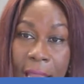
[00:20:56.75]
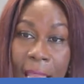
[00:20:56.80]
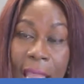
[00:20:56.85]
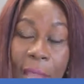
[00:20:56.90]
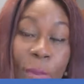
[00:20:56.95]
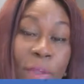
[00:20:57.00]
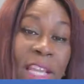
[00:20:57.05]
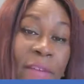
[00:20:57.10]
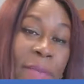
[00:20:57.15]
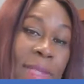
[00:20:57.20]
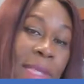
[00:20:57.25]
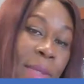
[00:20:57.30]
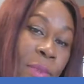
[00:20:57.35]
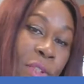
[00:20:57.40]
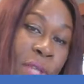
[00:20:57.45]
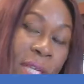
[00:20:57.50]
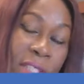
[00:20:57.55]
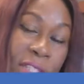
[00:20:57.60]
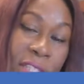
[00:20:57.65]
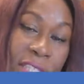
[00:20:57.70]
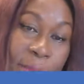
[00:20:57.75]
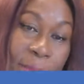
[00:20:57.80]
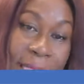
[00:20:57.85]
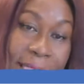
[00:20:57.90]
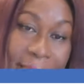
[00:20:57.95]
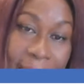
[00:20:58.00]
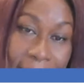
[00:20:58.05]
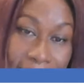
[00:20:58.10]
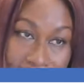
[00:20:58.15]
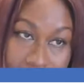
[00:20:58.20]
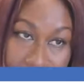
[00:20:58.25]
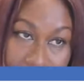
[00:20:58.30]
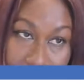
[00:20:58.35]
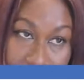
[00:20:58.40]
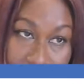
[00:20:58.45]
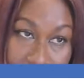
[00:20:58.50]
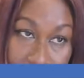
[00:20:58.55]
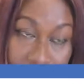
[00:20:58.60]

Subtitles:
I wouldn't have been able to adjust my status here.